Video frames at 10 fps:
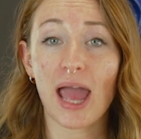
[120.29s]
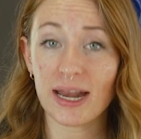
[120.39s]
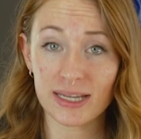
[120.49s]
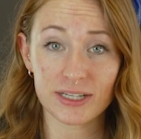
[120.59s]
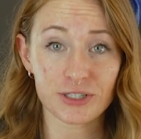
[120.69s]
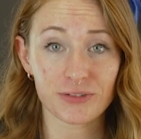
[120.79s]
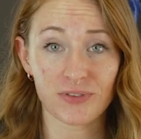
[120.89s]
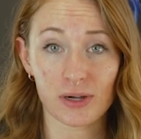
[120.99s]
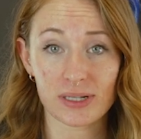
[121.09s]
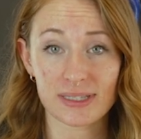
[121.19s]
any
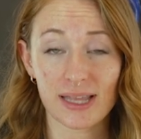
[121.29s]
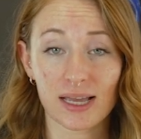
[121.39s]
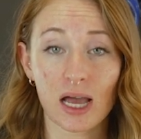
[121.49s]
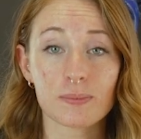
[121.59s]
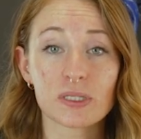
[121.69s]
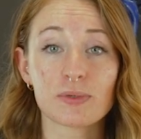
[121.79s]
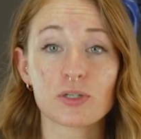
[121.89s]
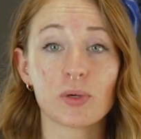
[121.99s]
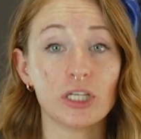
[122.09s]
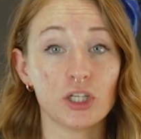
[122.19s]
interference that comes
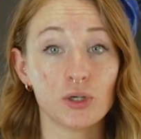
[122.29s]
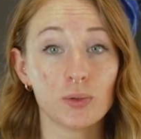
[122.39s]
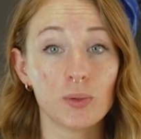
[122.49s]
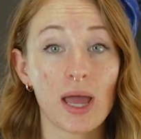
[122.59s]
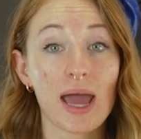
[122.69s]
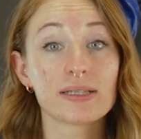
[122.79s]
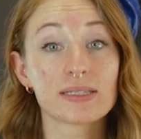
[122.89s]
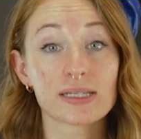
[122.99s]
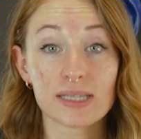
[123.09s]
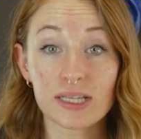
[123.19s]
between you and
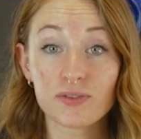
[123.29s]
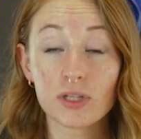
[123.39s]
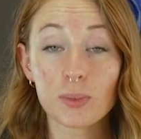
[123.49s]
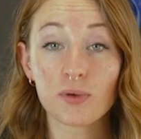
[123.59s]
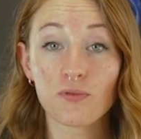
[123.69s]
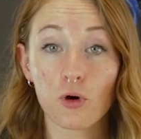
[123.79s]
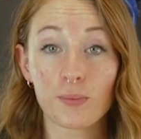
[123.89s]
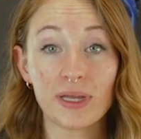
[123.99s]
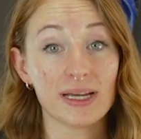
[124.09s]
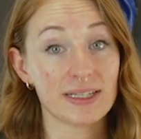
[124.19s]
successfully
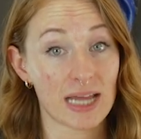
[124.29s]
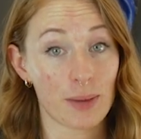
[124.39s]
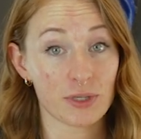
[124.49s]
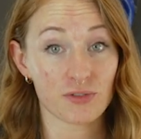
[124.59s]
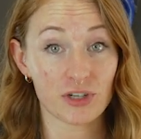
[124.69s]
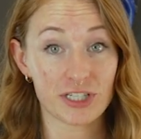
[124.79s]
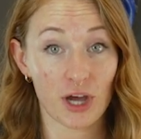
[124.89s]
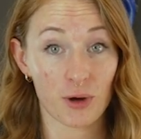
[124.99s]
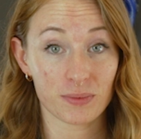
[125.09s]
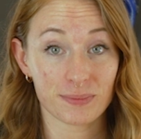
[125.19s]
performing a damage-free
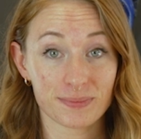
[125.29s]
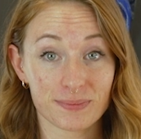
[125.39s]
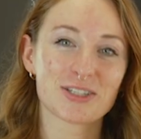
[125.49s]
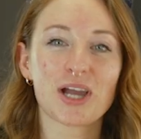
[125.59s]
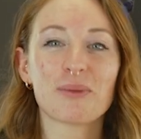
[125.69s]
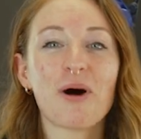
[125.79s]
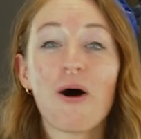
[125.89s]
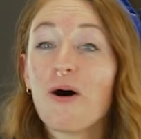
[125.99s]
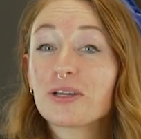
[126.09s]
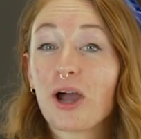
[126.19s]
tow. Shop
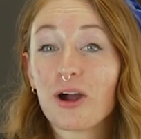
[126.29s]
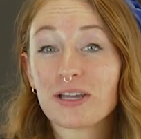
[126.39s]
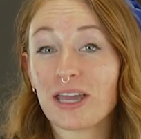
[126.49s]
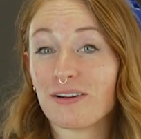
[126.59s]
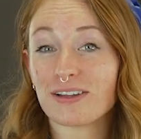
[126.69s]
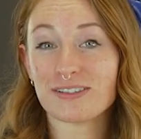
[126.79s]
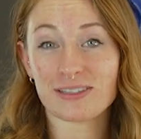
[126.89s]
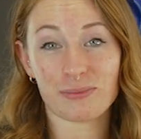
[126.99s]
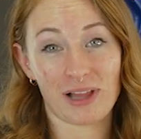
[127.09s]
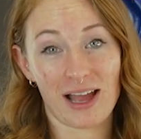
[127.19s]
all car carrier
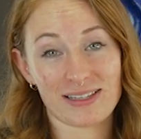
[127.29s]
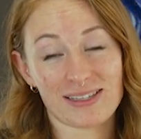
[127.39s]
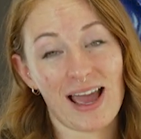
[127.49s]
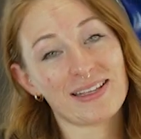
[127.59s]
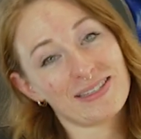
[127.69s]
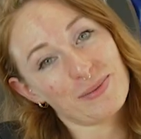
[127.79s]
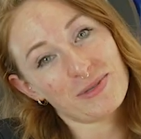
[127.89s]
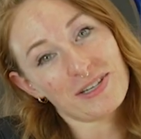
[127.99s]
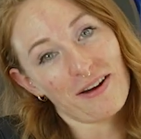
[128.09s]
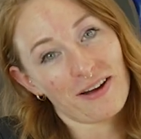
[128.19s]
supplies at
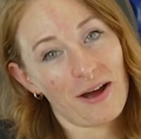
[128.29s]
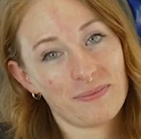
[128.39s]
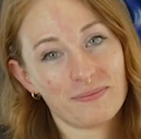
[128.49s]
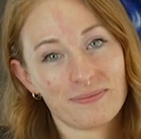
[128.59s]
zips.com.